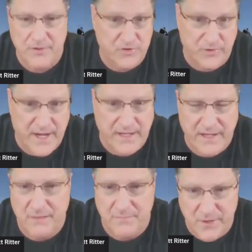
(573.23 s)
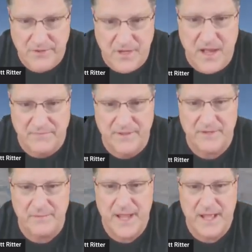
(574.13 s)
Ukraine in a
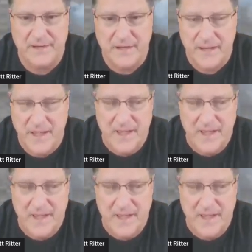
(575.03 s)
post-conflict reality.